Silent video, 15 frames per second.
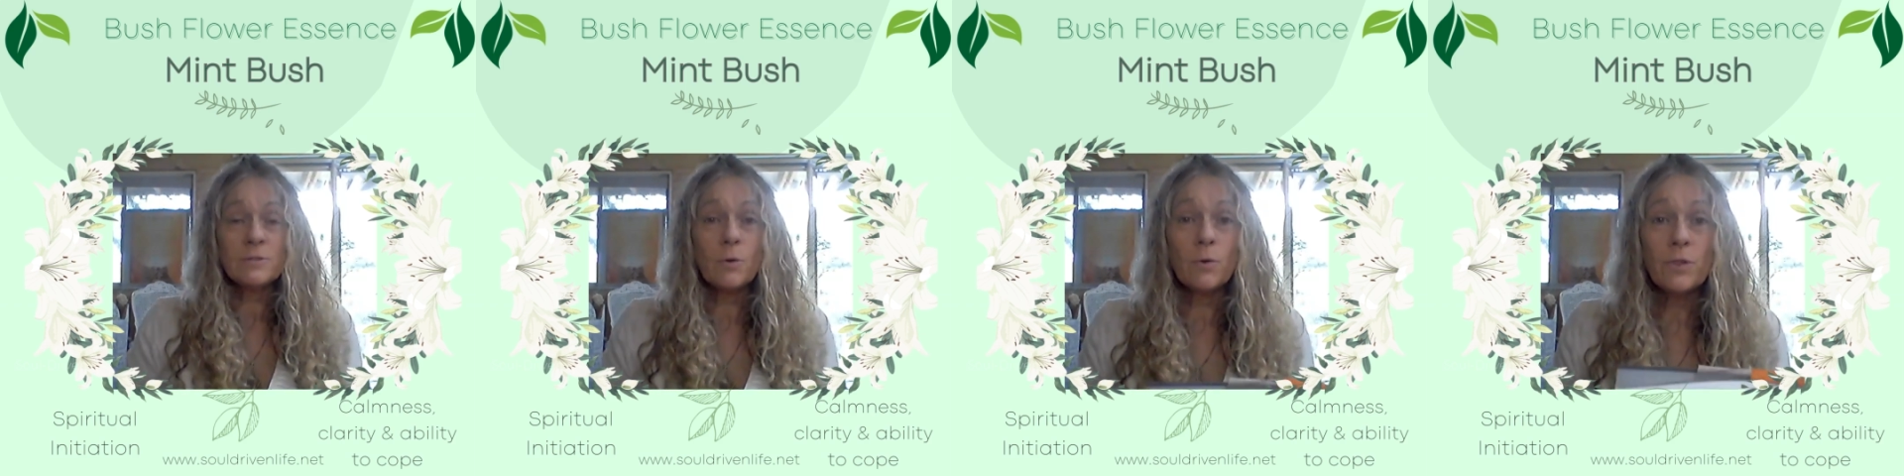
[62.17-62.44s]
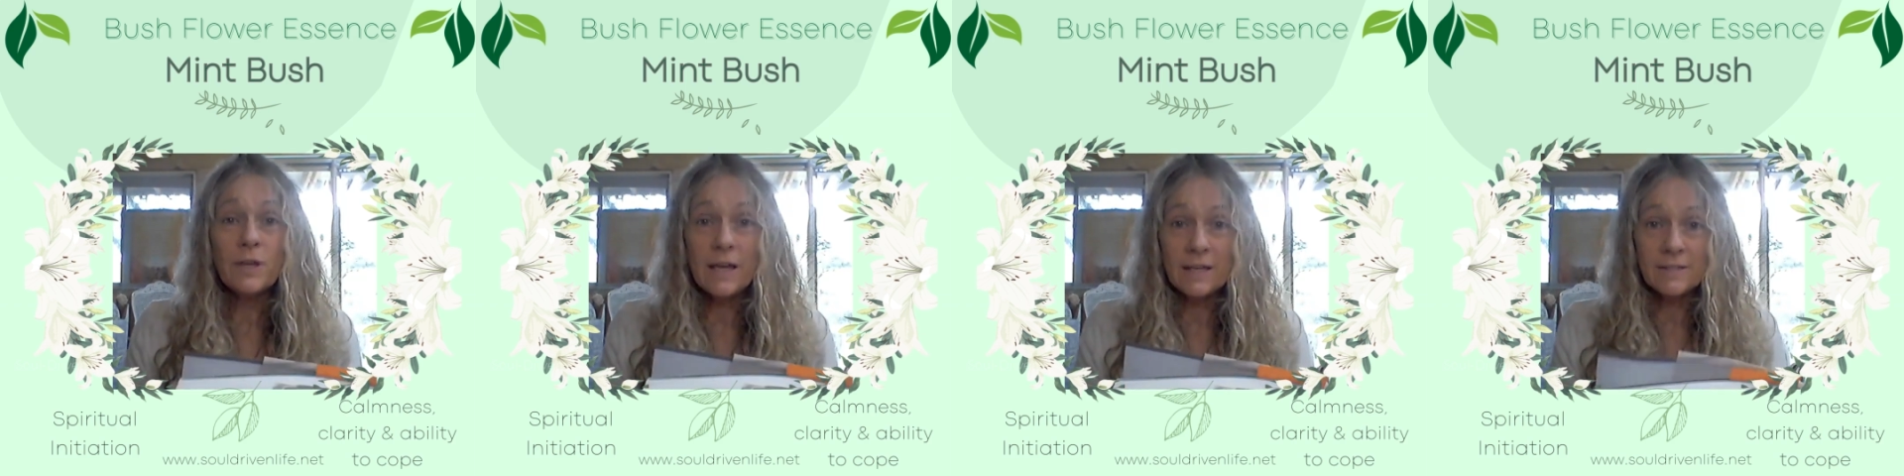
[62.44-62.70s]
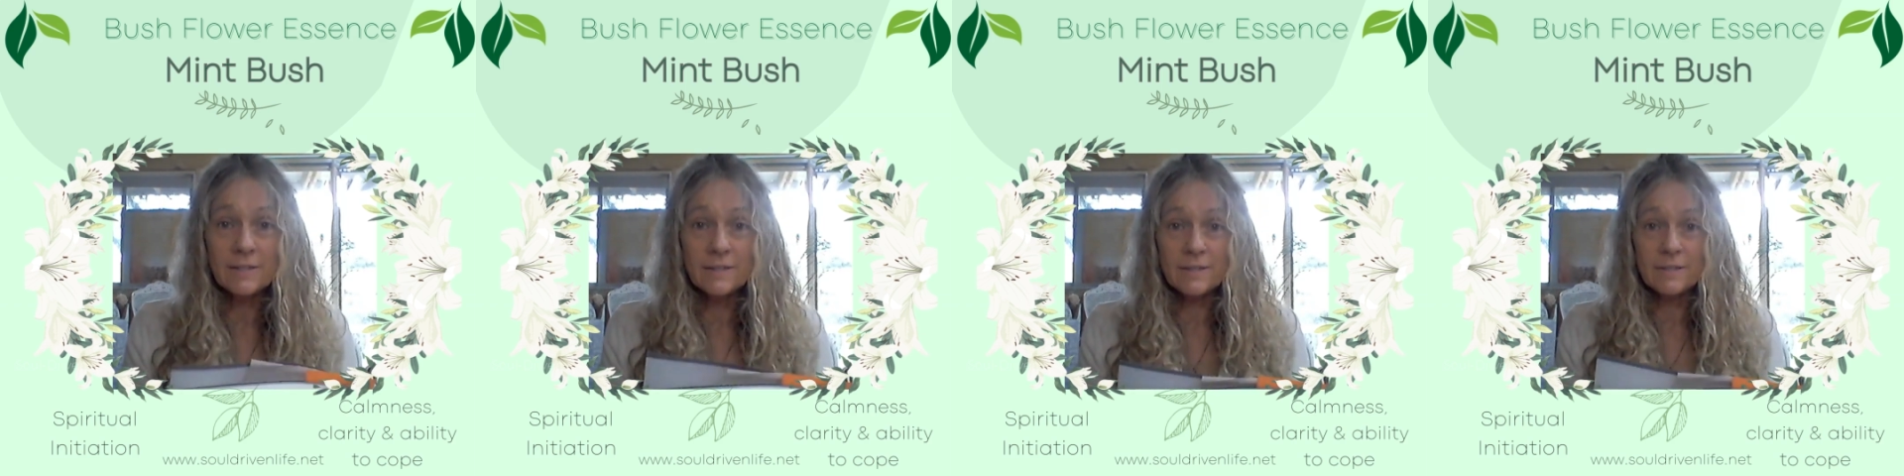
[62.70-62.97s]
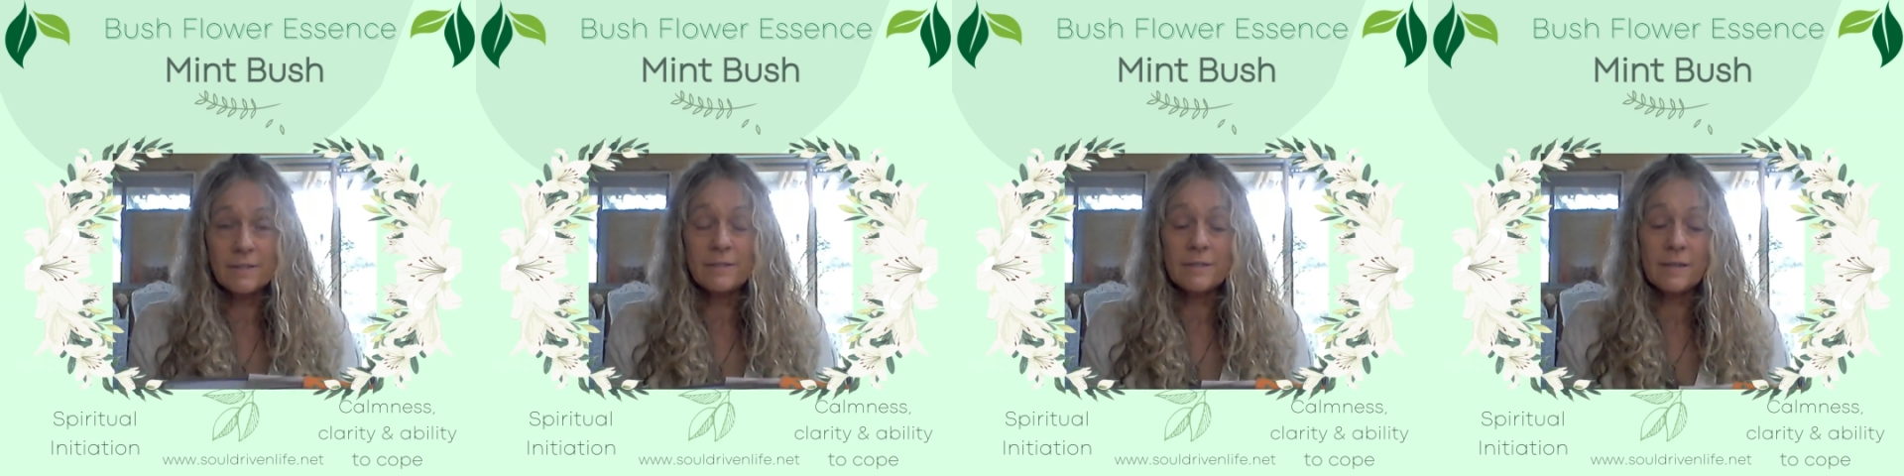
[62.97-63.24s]
all the
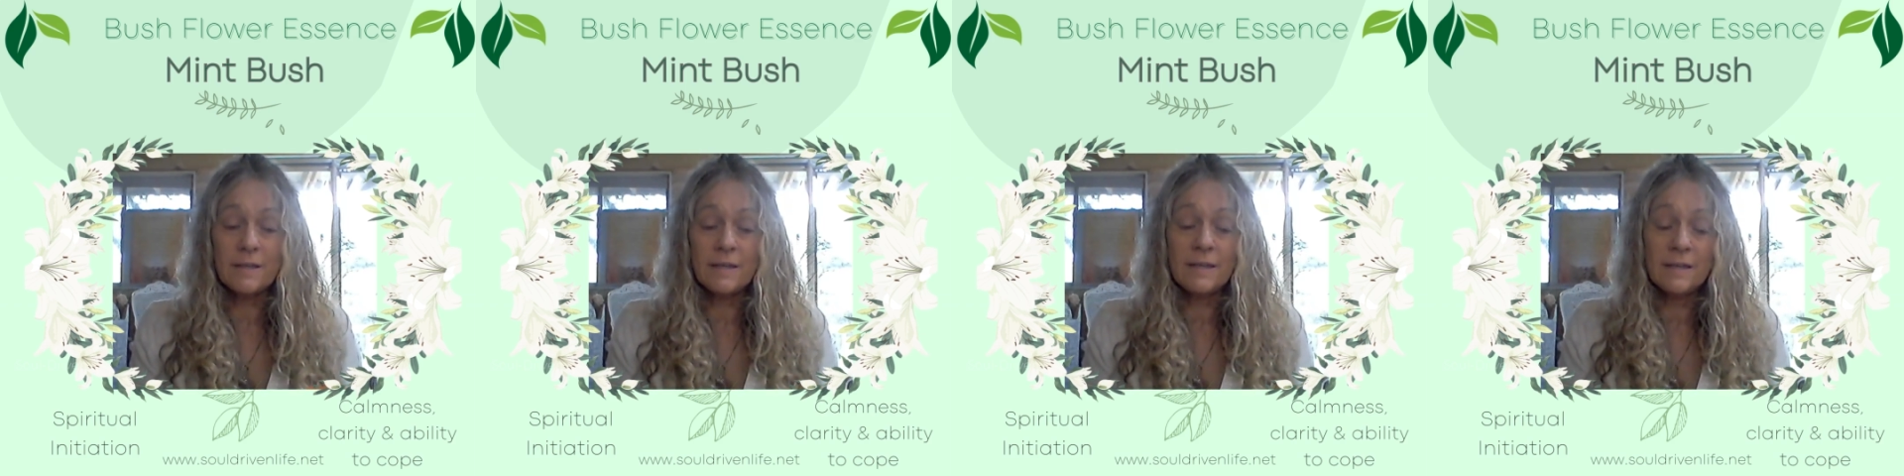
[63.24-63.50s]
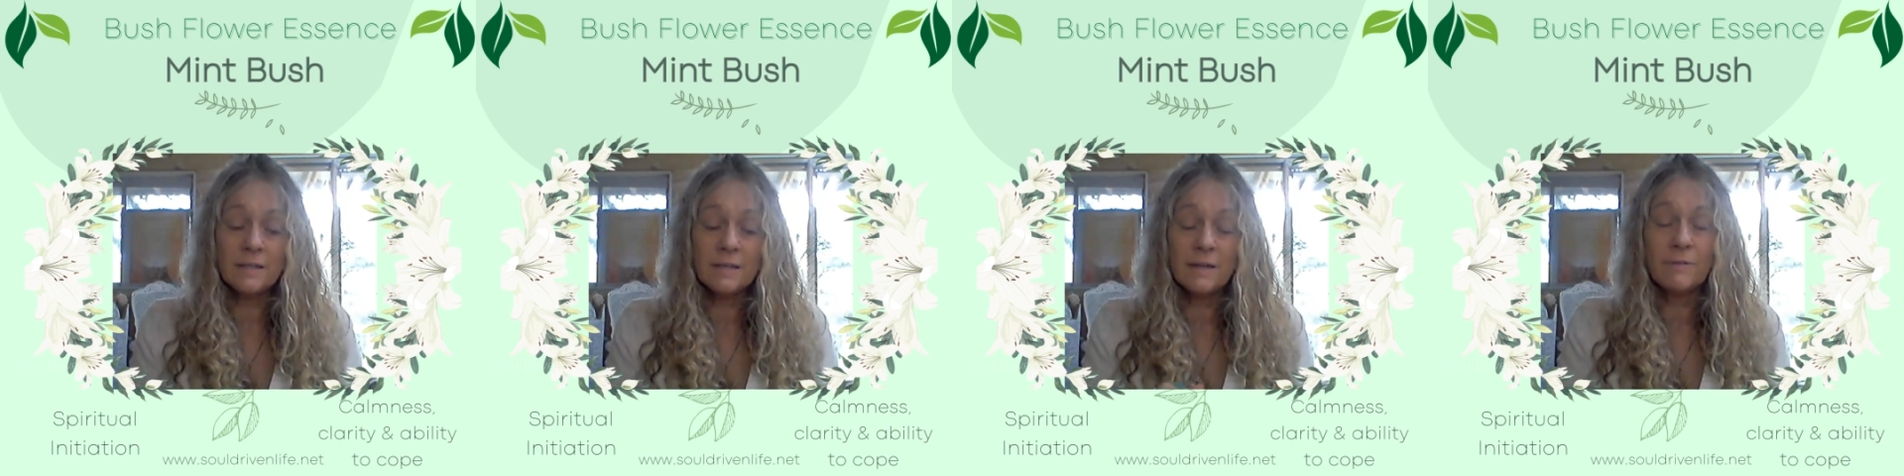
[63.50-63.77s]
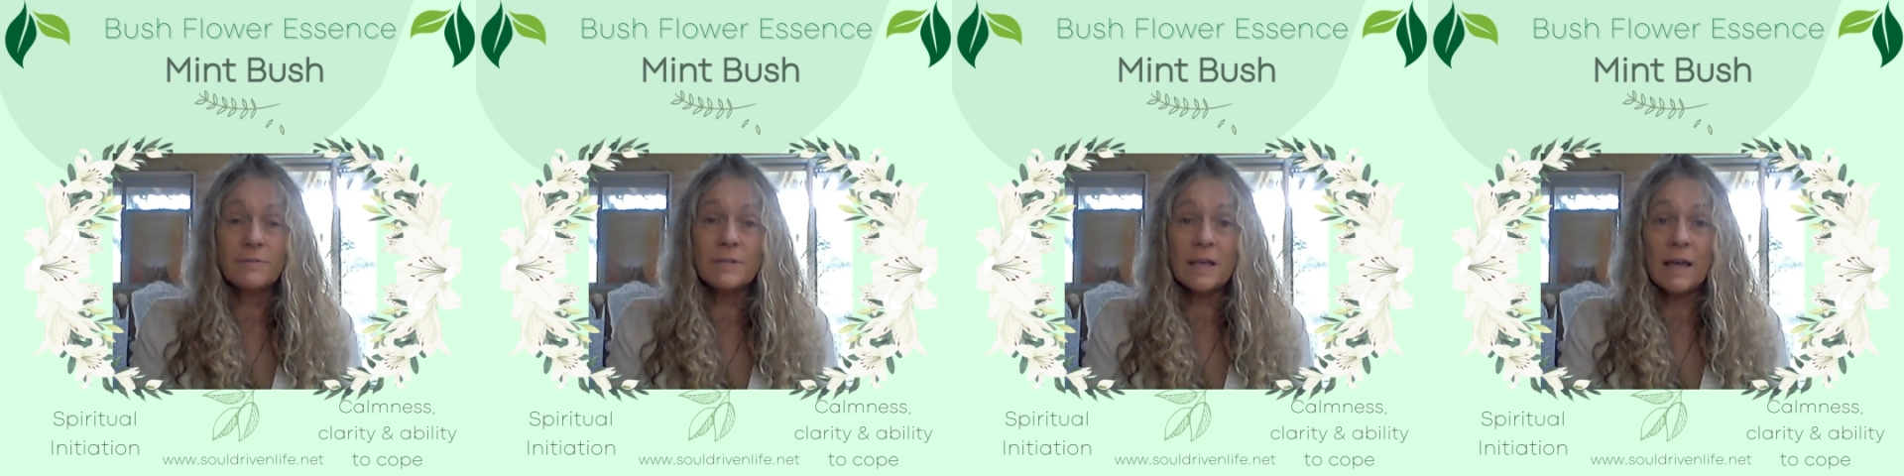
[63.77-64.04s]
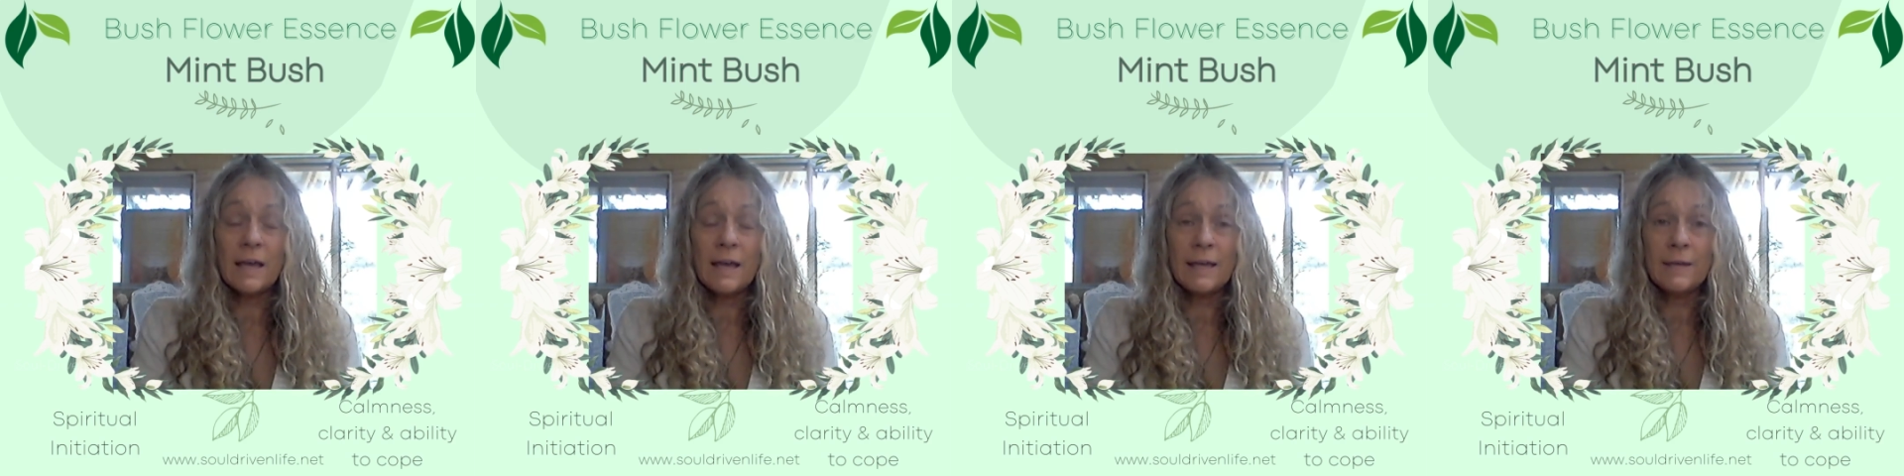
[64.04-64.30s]
essences, Ian gives
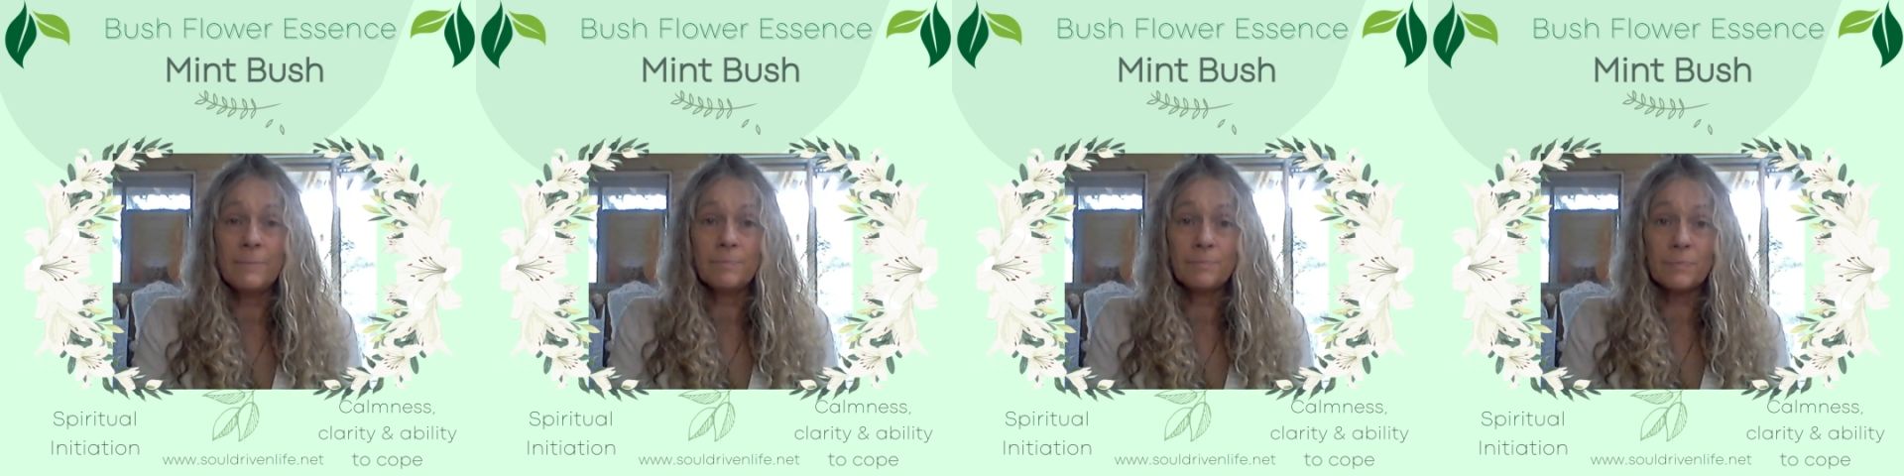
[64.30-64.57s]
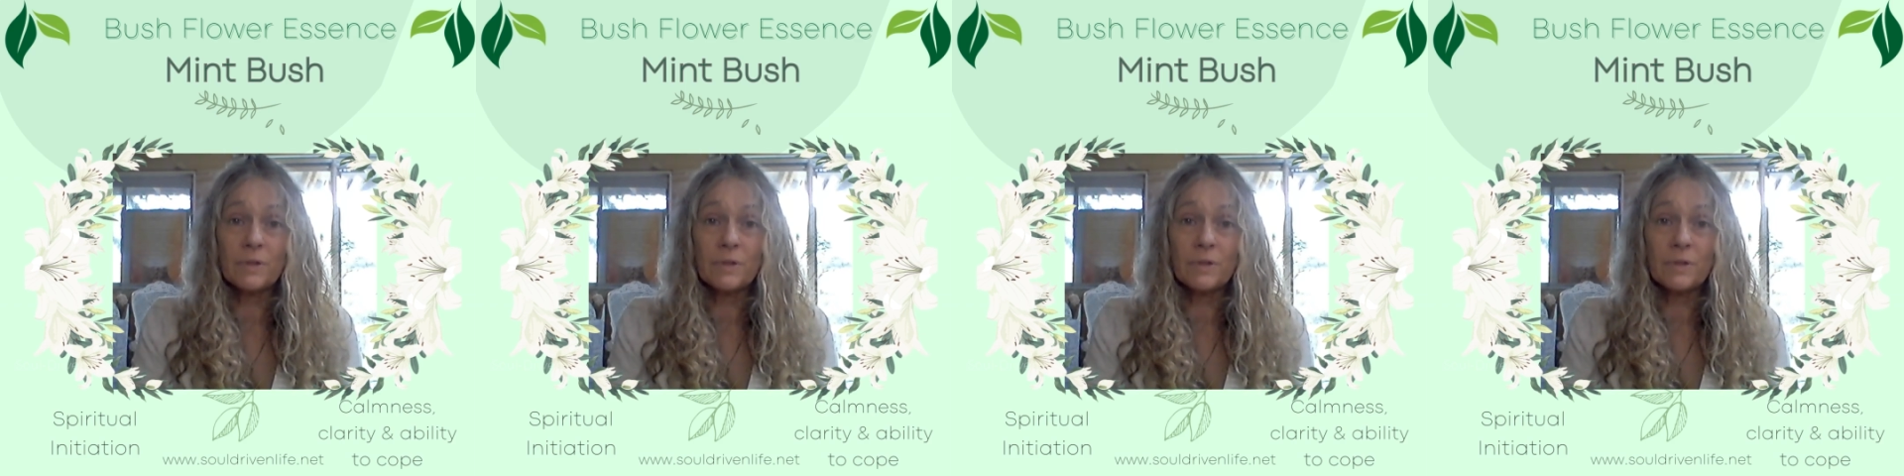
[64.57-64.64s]
a